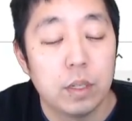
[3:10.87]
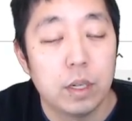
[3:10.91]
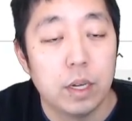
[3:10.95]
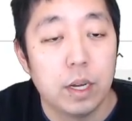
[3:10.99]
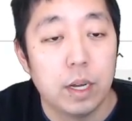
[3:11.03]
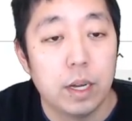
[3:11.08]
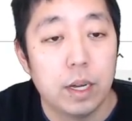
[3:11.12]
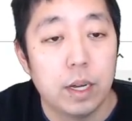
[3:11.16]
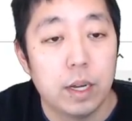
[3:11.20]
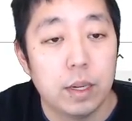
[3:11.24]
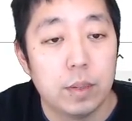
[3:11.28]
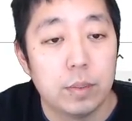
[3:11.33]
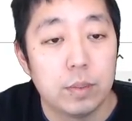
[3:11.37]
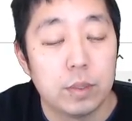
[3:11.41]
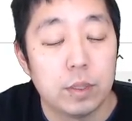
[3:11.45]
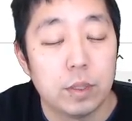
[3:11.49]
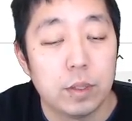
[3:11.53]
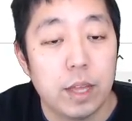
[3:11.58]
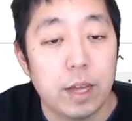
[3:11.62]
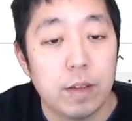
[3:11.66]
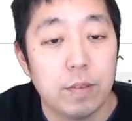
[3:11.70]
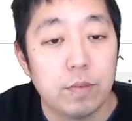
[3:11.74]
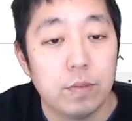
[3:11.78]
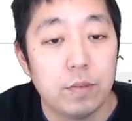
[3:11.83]
um, so
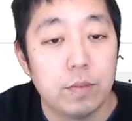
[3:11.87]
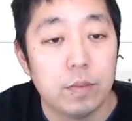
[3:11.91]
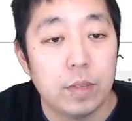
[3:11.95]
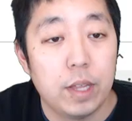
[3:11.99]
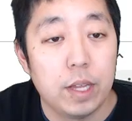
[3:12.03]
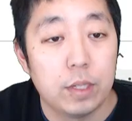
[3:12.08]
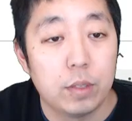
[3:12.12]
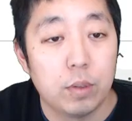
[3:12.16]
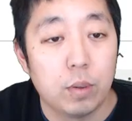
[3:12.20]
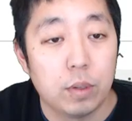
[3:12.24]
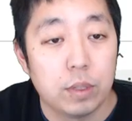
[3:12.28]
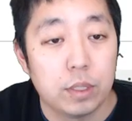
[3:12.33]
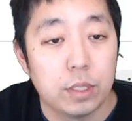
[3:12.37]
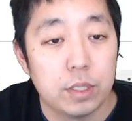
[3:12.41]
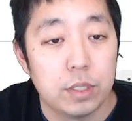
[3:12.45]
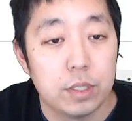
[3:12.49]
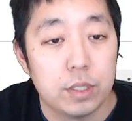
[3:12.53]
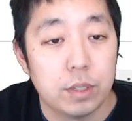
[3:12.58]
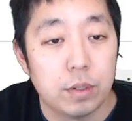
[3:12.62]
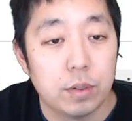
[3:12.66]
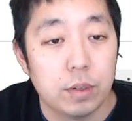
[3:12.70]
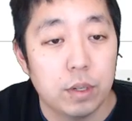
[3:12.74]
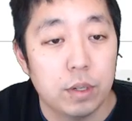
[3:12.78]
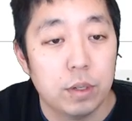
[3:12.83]
that that torque is
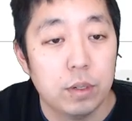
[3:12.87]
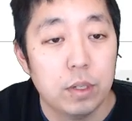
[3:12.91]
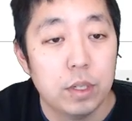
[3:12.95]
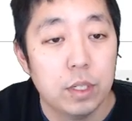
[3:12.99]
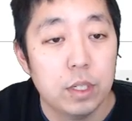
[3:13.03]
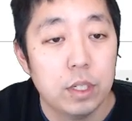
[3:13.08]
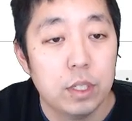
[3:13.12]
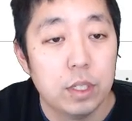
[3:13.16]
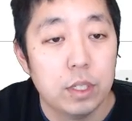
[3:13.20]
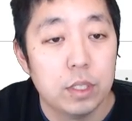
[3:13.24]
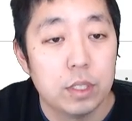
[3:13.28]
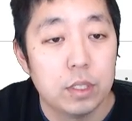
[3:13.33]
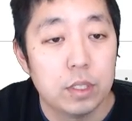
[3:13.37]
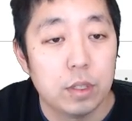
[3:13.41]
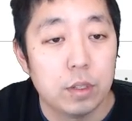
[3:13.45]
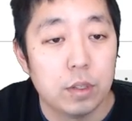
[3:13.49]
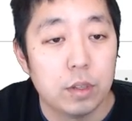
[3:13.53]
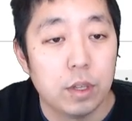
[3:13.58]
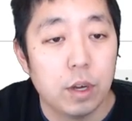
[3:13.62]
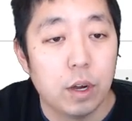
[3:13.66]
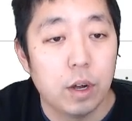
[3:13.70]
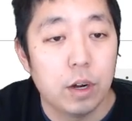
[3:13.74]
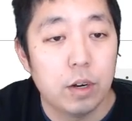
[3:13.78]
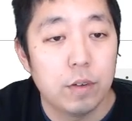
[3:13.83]
zero so
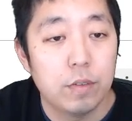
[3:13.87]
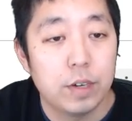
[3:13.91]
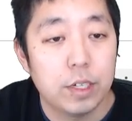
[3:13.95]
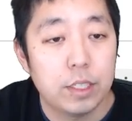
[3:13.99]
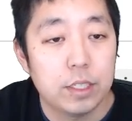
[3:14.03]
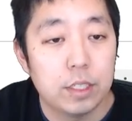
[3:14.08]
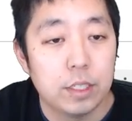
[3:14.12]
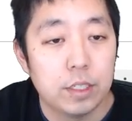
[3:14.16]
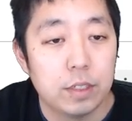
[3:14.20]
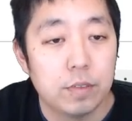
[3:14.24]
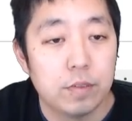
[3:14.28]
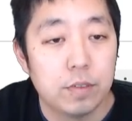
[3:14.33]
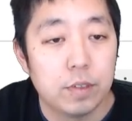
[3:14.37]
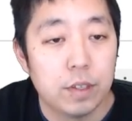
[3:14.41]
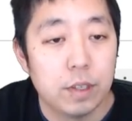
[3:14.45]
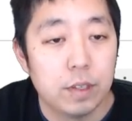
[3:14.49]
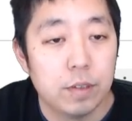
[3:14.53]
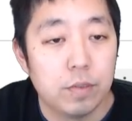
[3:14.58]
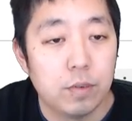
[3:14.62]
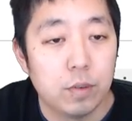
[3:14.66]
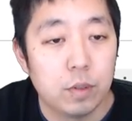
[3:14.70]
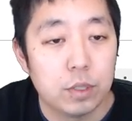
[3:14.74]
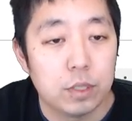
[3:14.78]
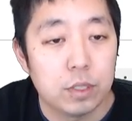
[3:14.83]
the r vector for the
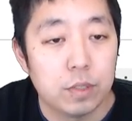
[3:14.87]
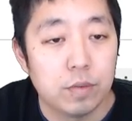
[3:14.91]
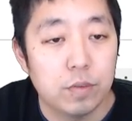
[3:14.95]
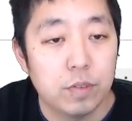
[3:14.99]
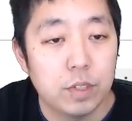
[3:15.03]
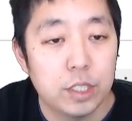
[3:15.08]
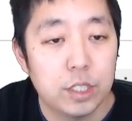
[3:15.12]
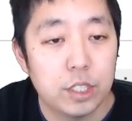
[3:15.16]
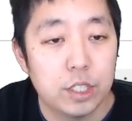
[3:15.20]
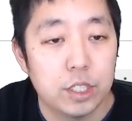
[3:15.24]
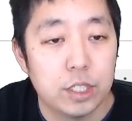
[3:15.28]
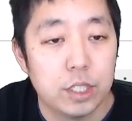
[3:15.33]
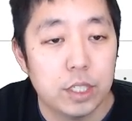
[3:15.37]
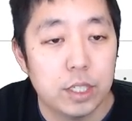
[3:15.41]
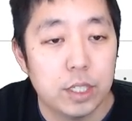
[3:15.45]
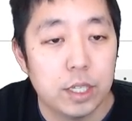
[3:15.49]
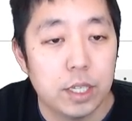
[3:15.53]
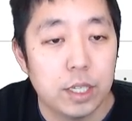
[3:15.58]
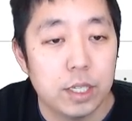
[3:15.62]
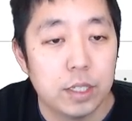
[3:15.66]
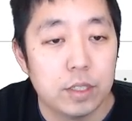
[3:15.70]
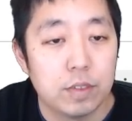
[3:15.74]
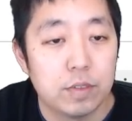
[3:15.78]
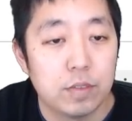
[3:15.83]
force of friction
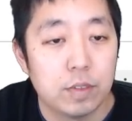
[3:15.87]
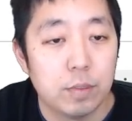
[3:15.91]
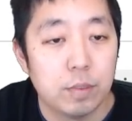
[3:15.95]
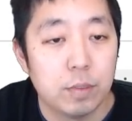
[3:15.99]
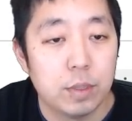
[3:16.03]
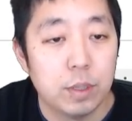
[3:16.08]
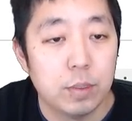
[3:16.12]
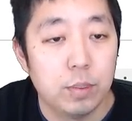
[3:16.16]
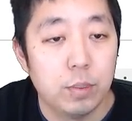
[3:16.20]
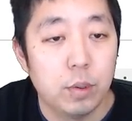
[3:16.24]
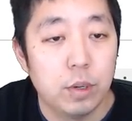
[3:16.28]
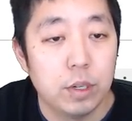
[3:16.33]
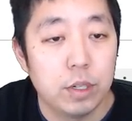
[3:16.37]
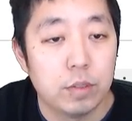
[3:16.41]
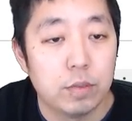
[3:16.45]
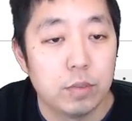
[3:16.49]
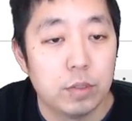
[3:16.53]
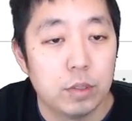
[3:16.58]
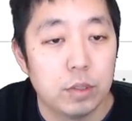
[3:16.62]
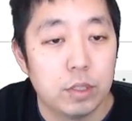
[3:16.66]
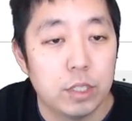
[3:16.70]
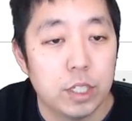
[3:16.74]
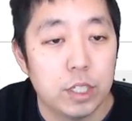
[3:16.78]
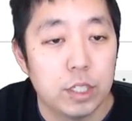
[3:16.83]
is from the point of
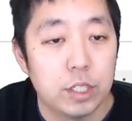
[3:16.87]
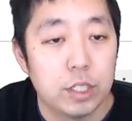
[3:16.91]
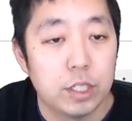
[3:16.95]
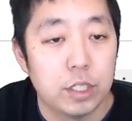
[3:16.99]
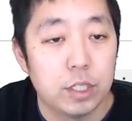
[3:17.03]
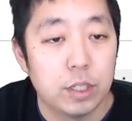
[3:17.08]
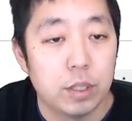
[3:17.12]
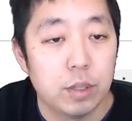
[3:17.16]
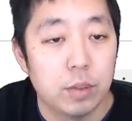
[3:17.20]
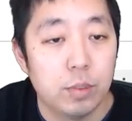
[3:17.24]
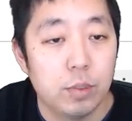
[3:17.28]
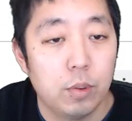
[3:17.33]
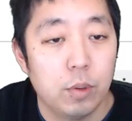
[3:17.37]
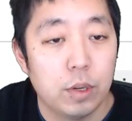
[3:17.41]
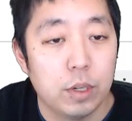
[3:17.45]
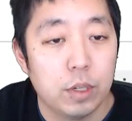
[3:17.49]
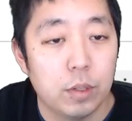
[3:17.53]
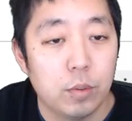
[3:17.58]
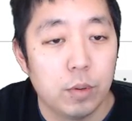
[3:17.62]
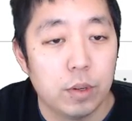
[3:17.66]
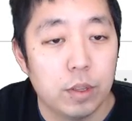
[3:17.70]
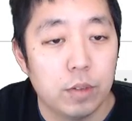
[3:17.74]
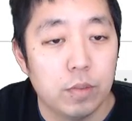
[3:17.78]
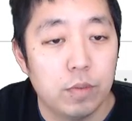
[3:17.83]
rotation to the point of
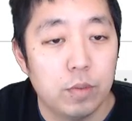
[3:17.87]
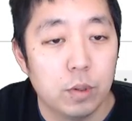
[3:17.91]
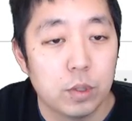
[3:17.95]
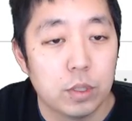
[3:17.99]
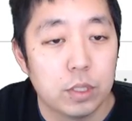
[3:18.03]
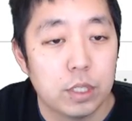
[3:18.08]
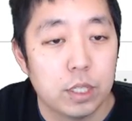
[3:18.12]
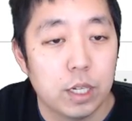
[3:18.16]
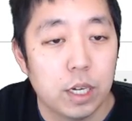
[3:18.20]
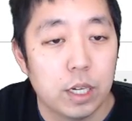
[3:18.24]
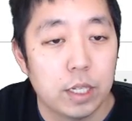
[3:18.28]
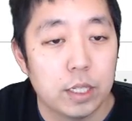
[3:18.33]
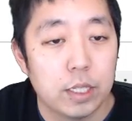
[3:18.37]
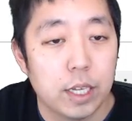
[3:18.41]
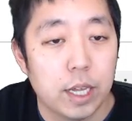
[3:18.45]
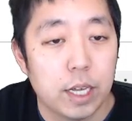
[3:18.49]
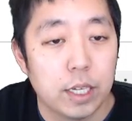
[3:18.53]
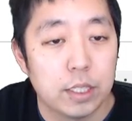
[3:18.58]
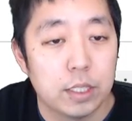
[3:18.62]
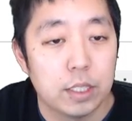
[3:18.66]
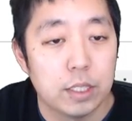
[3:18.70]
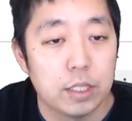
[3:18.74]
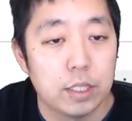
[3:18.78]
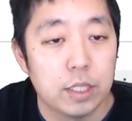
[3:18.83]
where the force
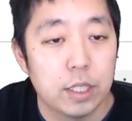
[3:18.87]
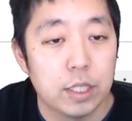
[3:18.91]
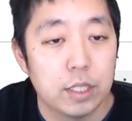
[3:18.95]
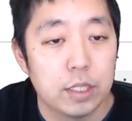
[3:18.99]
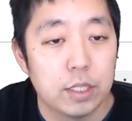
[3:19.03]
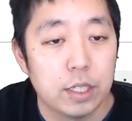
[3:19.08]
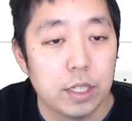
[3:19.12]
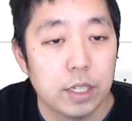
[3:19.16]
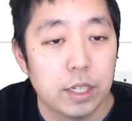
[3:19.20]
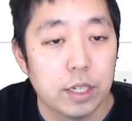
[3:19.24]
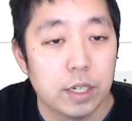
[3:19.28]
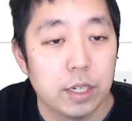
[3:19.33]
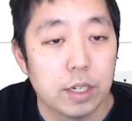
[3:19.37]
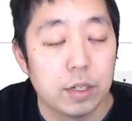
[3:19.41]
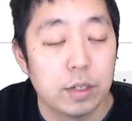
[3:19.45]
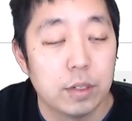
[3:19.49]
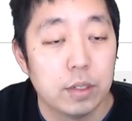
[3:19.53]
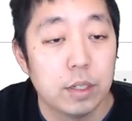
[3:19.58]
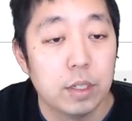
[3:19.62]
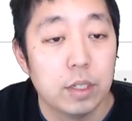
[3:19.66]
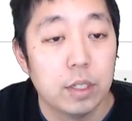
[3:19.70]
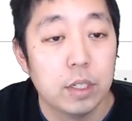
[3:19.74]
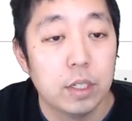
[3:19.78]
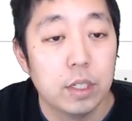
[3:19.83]
contacts is this here
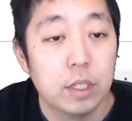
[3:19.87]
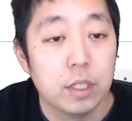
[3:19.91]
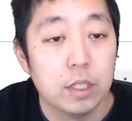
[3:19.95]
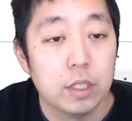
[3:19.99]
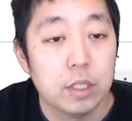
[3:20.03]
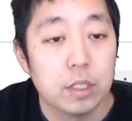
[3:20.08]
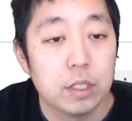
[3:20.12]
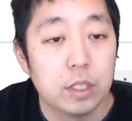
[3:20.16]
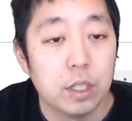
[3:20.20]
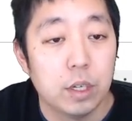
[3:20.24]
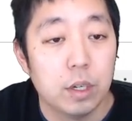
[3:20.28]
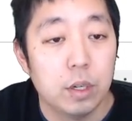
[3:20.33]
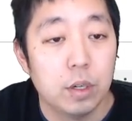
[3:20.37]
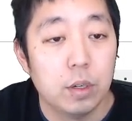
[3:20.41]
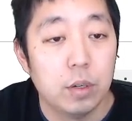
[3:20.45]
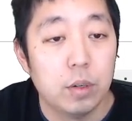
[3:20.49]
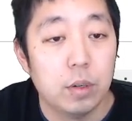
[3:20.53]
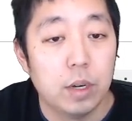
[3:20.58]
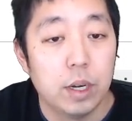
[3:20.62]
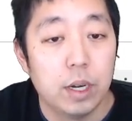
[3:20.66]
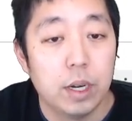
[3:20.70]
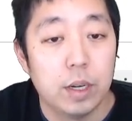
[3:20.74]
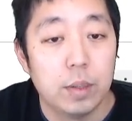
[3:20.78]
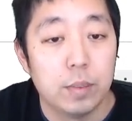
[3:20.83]
so
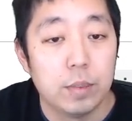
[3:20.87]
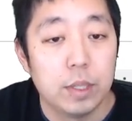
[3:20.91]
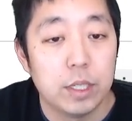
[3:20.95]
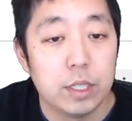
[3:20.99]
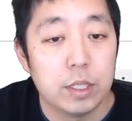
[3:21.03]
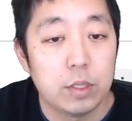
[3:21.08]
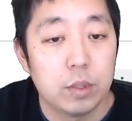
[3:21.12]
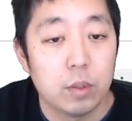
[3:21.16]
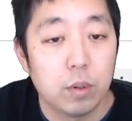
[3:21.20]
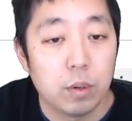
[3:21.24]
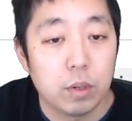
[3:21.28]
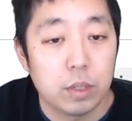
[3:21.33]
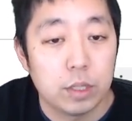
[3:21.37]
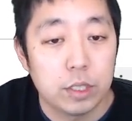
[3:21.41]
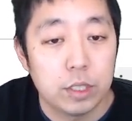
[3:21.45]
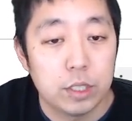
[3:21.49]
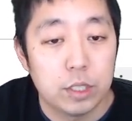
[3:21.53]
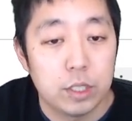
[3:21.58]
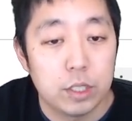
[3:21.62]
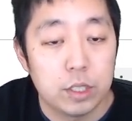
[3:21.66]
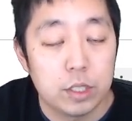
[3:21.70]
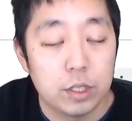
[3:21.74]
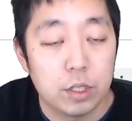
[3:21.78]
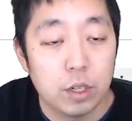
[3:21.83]
um, this torque is
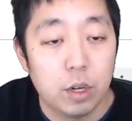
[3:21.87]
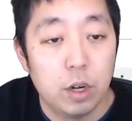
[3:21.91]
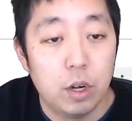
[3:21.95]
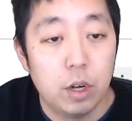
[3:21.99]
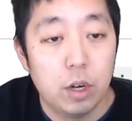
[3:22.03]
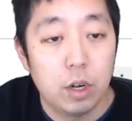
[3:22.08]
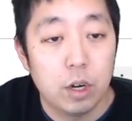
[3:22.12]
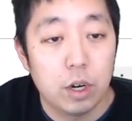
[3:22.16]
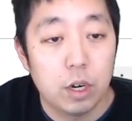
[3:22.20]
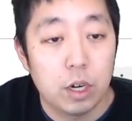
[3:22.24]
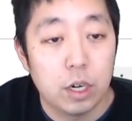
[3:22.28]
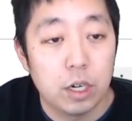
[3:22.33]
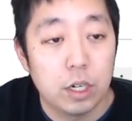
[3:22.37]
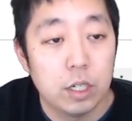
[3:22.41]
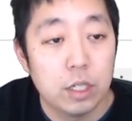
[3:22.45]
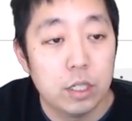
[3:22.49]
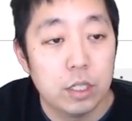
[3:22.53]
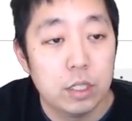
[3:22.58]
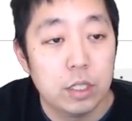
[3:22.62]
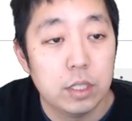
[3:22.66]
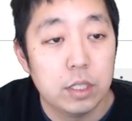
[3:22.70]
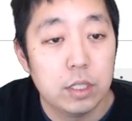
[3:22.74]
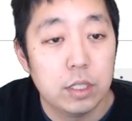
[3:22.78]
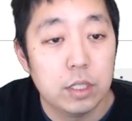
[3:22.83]
just r
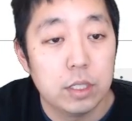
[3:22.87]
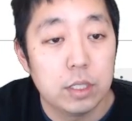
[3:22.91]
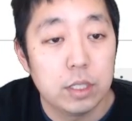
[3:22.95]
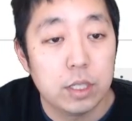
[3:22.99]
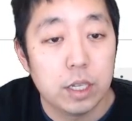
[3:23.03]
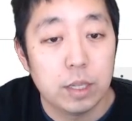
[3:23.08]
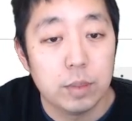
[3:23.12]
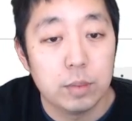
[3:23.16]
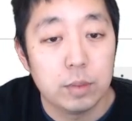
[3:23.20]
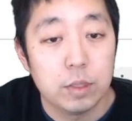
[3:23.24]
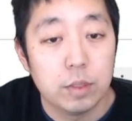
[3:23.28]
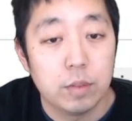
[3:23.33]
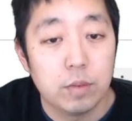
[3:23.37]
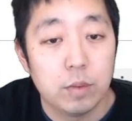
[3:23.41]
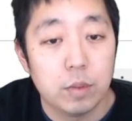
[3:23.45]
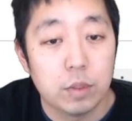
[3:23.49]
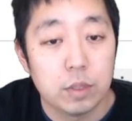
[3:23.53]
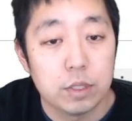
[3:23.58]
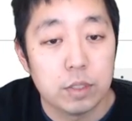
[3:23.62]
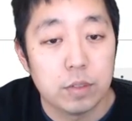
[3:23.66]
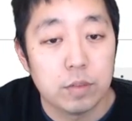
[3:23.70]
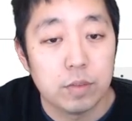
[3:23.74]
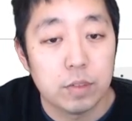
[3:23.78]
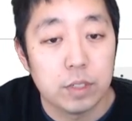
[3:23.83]
times the
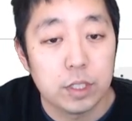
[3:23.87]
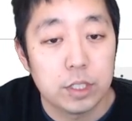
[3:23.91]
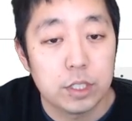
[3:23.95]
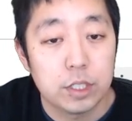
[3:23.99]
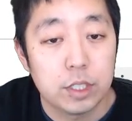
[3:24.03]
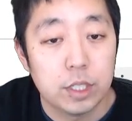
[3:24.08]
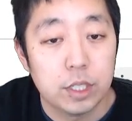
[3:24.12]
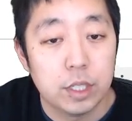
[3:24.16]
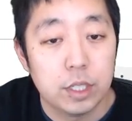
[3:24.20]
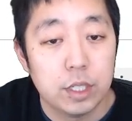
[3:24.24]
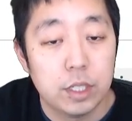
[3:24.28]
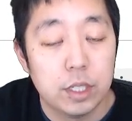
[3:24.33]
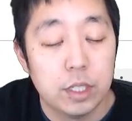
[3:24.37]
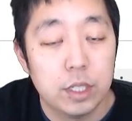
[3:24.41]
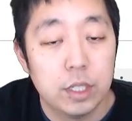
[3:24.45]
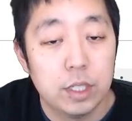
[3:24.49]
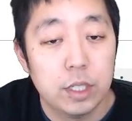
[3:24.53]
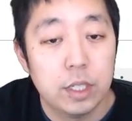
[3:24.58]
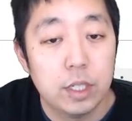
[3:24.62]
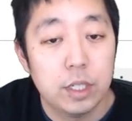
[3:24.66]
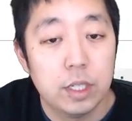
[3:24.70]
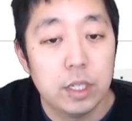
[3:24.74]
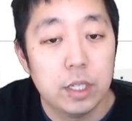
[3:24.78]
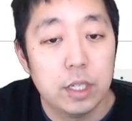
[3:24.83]
force of friction
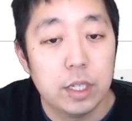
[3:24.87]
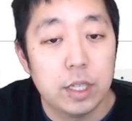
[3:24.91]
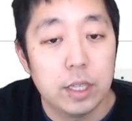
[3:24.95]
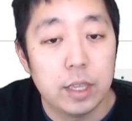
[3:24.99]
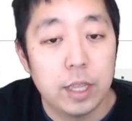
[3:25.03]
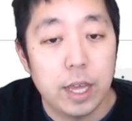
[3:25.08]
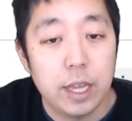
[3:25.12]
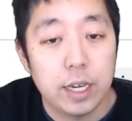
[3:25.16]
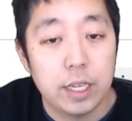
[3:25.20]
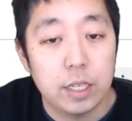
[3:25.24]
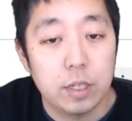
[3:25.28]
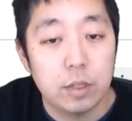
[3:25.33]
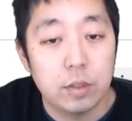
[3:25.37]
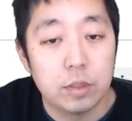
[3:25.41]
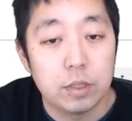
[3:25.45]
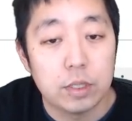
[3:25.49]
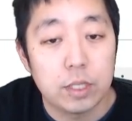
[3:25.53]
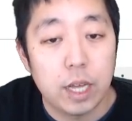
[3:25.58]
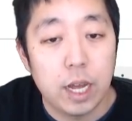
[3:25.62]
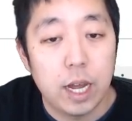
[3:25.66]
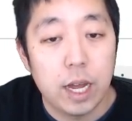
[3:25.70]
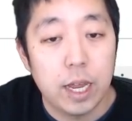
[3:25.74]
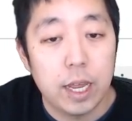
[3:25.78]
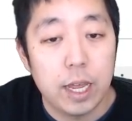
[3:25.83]
and that equals
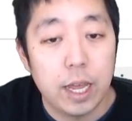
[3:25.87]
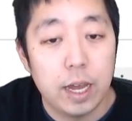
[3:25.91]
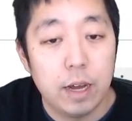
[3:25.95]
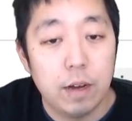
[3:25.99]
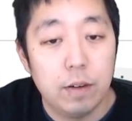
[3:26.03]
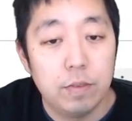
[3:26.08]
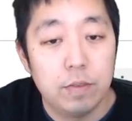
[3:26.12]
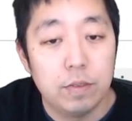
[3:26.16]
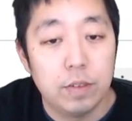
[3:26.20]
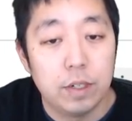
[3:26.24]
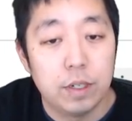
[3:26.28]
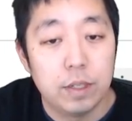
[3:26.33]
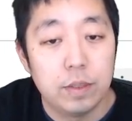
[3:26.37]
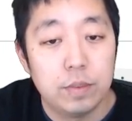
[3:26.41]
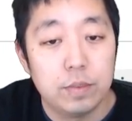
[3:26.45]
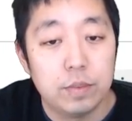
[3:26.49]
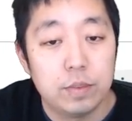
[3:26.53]
I alpha.